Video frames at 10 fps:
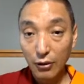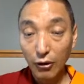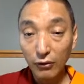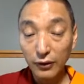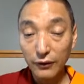
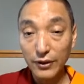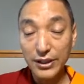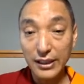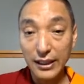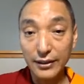
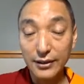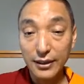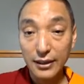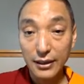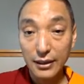over-vigilant,
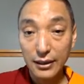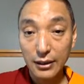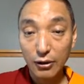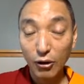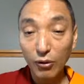
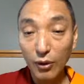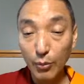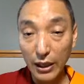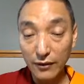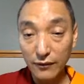
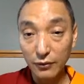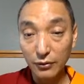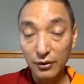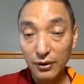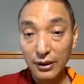over-mindful,
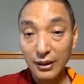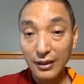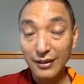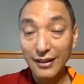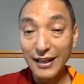
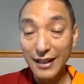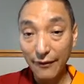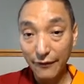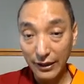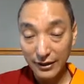that
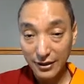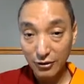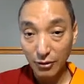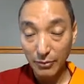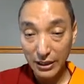affects
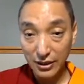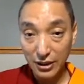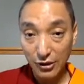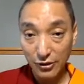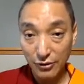your
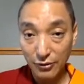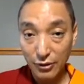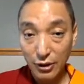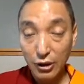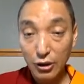meditation.
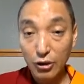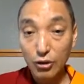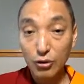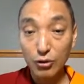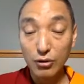
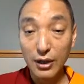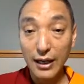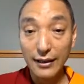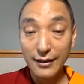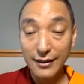So
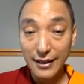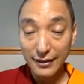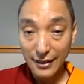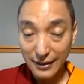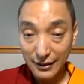at
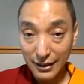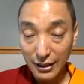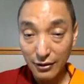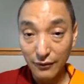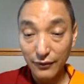that
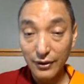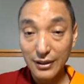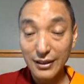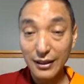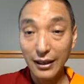kind of
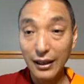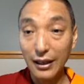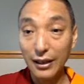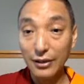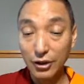
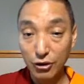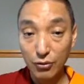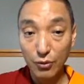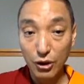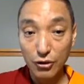
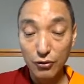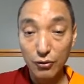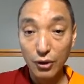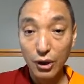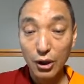situation,
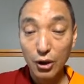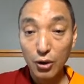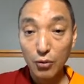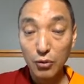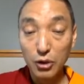
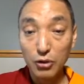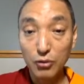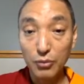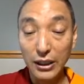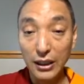we should
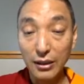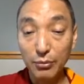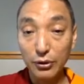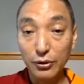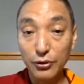be
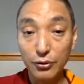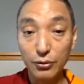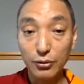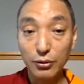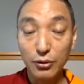able
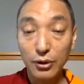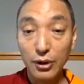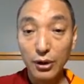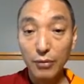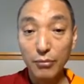to
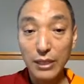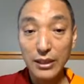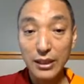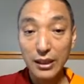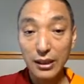
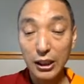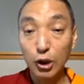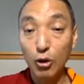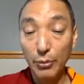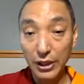maintain
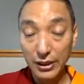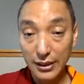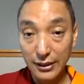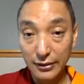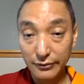
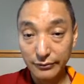equanimity.